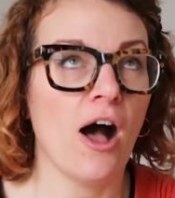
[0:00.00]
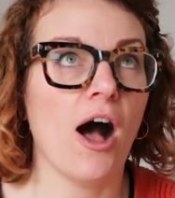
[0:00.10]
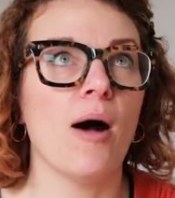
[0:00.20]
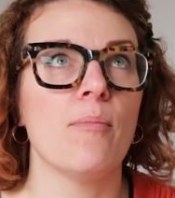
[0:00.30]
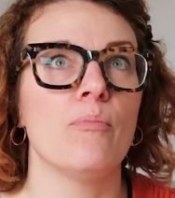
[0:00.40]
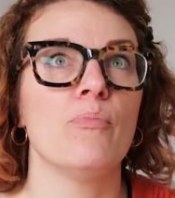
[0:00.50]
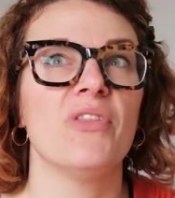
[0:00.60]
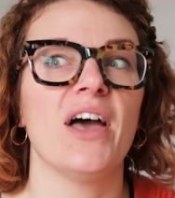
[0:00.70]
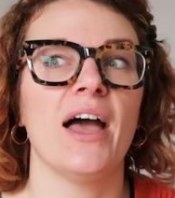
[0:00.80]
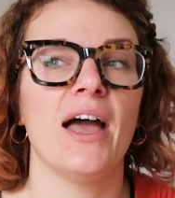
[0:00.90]
Um,
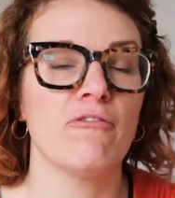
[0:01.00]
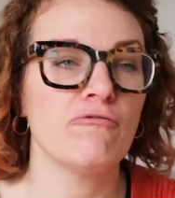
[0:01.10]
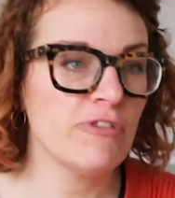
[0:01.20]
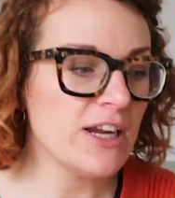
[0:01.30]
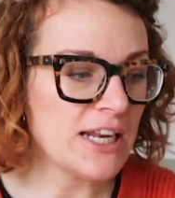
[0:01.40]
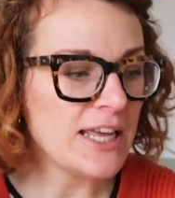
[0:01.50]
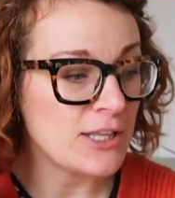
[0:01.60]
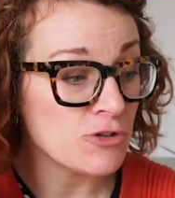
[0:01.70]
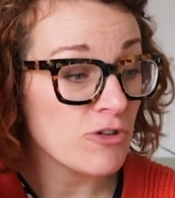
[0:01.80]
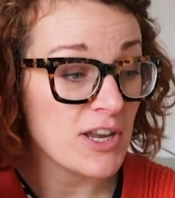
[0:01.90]
they're really
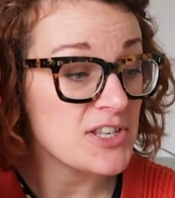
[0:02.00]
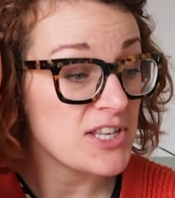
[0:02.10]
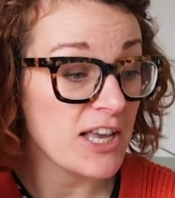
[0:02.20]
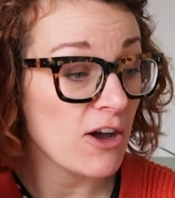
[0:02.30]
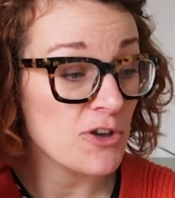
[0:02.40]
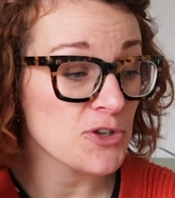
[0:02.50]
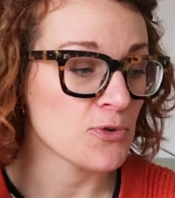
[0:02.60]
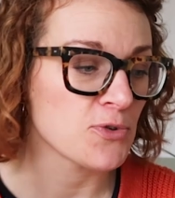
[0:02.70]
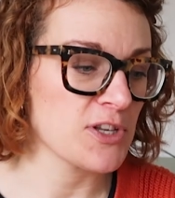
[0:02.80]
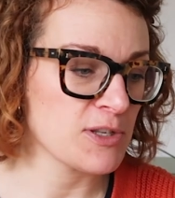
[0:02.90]
interesting
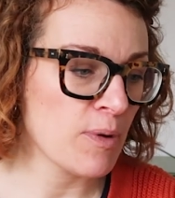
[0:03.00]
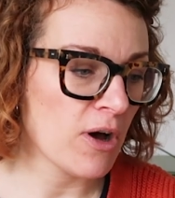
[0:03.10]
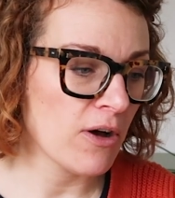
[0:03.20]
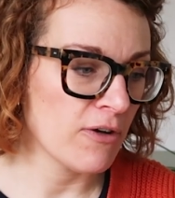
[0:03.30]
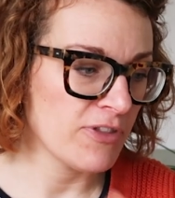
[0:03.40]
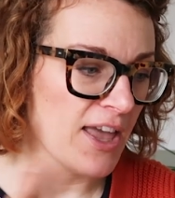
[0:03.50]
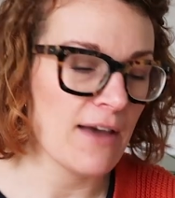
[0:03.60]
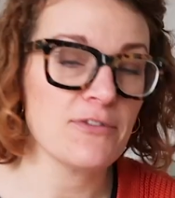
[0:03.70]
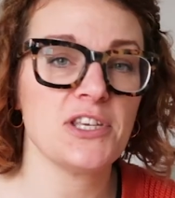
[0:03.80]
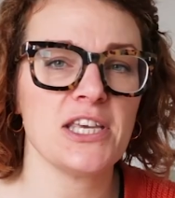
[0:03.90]
articles. It's part of the
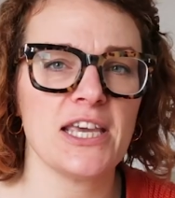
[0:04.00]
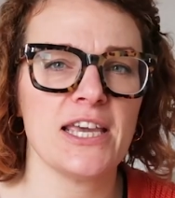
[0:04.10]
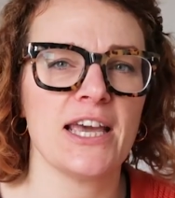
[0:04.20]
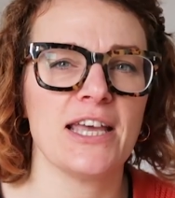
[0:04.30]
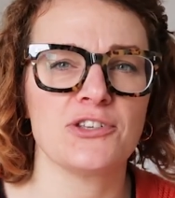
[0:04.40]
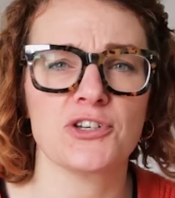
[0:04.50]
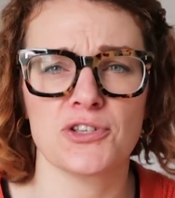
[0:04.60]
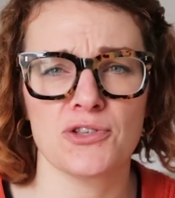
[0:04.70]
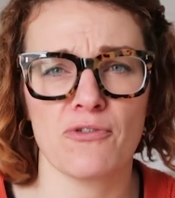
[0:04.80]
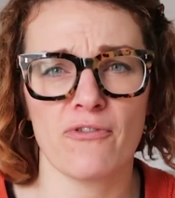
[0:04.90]
FT. It's
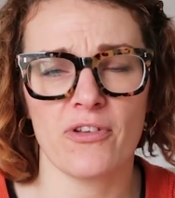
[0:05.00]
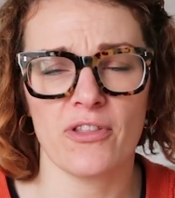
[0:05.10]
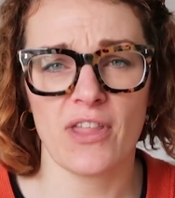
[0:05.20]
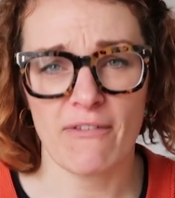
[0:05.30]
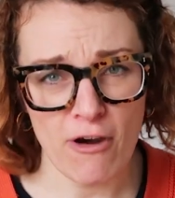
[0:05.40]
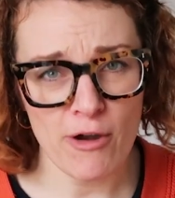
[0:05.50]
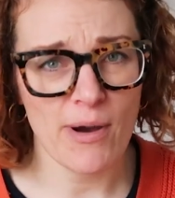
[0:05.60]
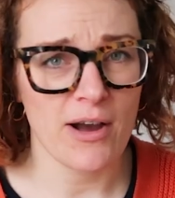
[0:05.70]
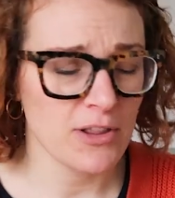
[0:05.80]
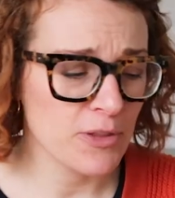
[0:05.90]
just they're very
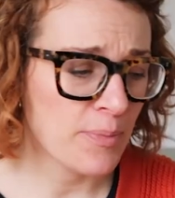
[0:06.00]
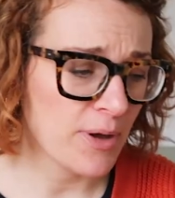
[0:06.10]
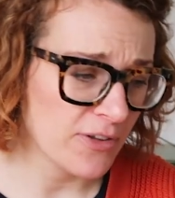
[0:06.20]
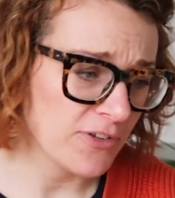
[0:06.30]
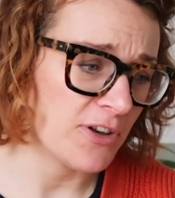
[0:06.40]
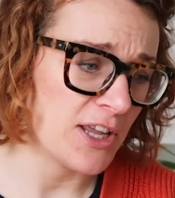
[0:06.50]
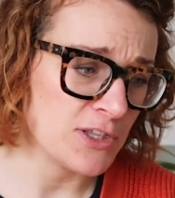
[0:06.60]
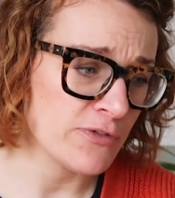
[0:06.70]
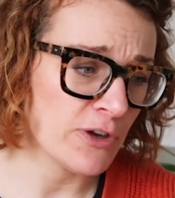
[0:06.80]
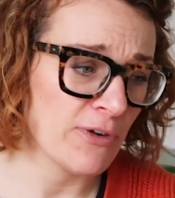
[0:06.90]
well. The person
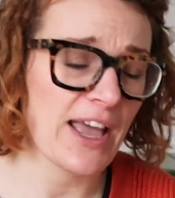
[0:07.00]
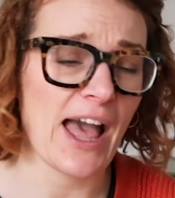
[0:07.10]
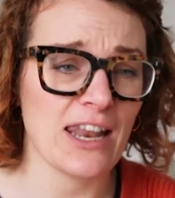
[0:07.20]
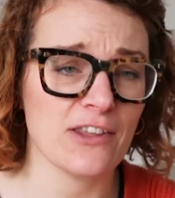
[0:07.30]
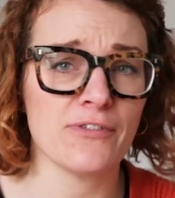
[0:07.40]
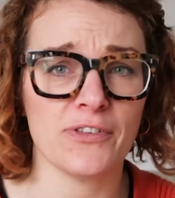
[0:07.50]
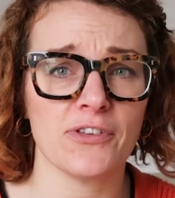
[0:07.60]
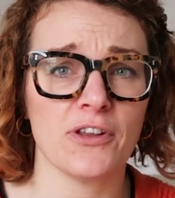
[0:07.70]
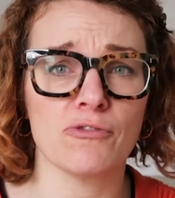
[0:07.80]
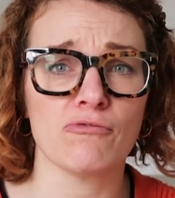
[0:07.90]
interviewing Alice
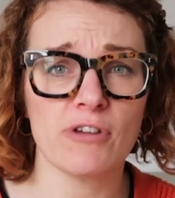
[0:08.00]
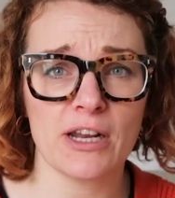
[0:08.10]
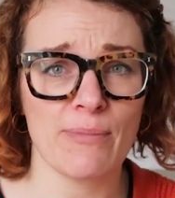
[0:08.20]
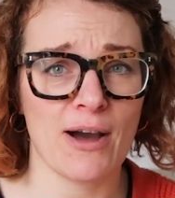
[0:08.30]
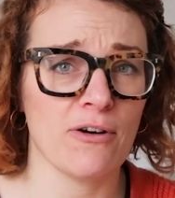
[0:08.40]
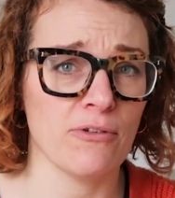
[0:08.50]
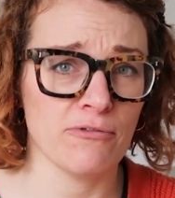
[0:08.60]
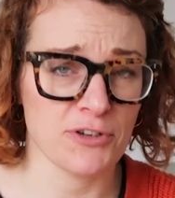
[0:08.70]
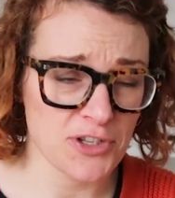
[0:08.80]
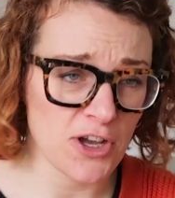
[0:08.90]
Vincent is really well
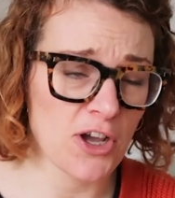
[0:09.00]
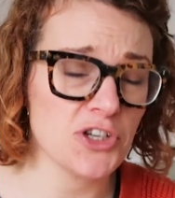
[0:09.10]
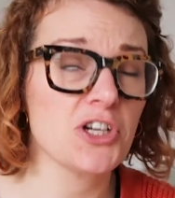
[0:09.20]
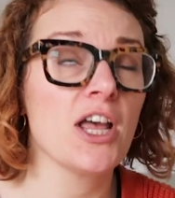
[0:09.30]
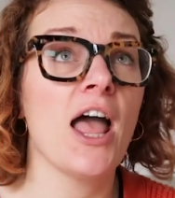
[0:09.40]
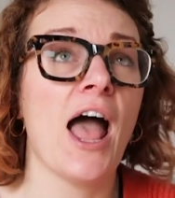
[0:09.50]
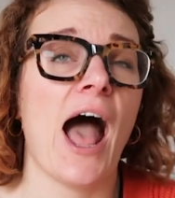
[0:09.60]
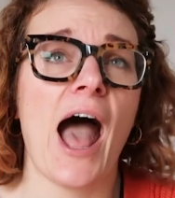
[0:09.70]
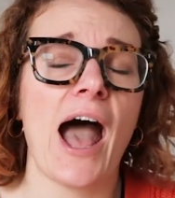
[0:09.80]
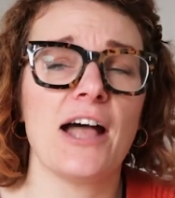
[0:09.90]
researched
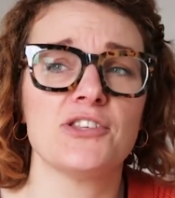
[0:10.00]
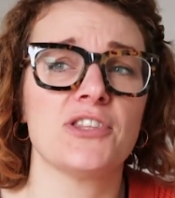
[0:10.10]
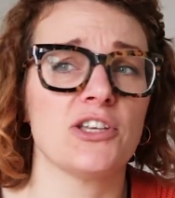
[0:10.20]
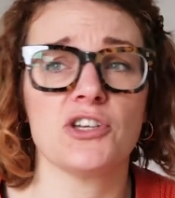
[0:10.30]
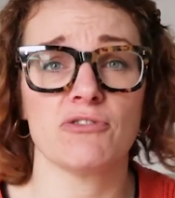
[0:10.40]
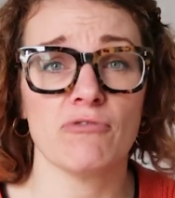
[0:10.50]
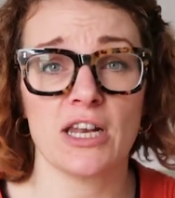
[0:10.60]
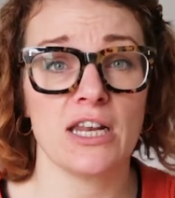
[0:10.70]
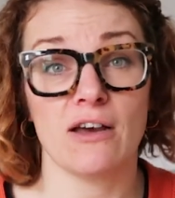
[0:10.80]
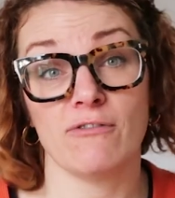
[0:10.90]
and they're just
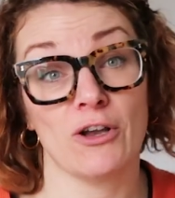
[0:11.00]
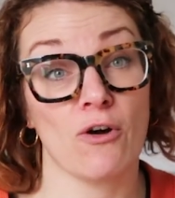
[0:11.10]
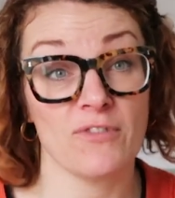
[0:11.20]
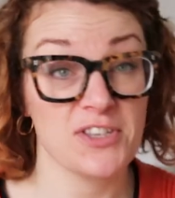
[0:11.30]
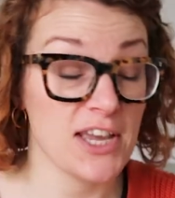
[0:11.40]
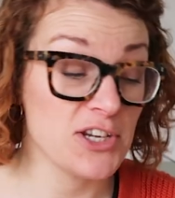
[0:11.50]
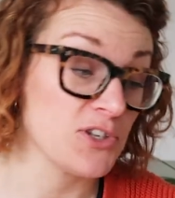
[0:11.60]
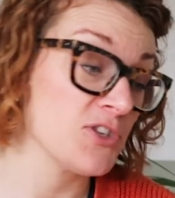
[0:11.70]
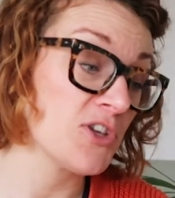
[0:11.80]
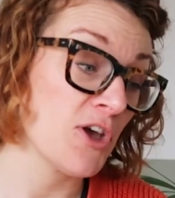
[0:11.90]
really lovely
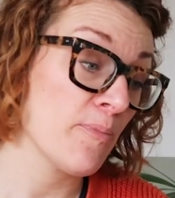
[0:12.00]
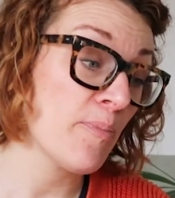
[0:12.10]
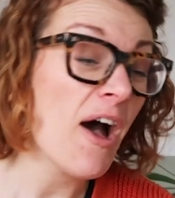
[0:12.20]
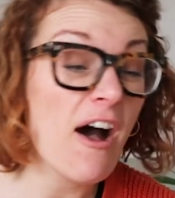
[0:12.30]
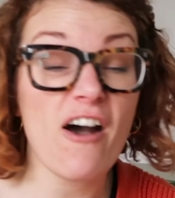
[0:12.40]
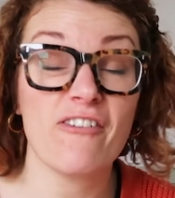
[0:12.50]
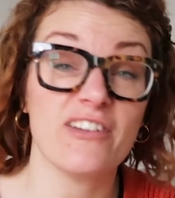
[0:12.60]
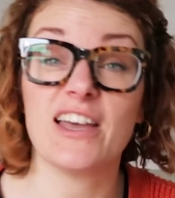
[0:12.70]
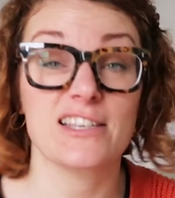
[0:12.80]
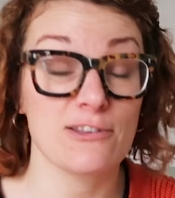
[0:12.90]
conversations. So
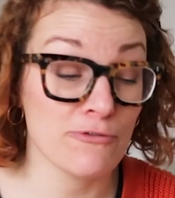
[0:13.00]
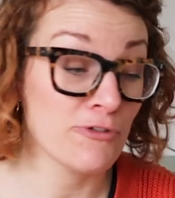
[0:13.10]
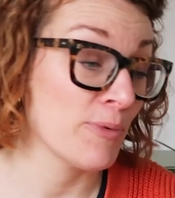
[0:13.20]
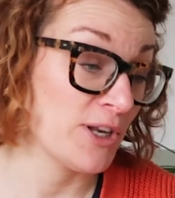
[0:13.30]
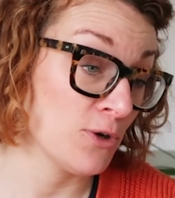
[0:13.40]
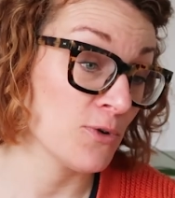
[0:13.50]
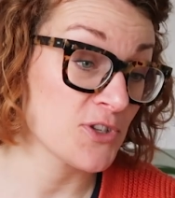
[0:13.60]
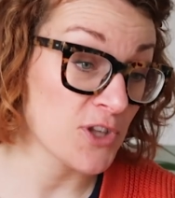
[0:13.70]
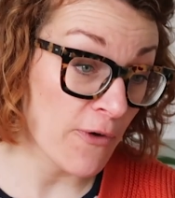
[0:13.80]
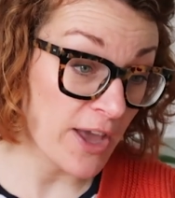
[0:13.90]
perfect for when you're
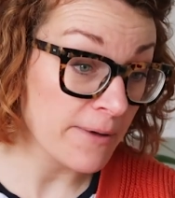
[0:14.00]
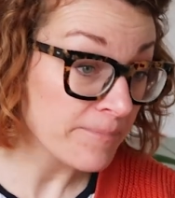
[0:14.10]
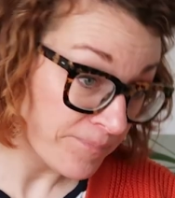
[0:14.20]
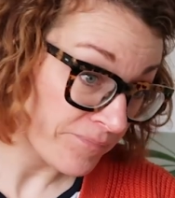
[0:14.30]
sewing.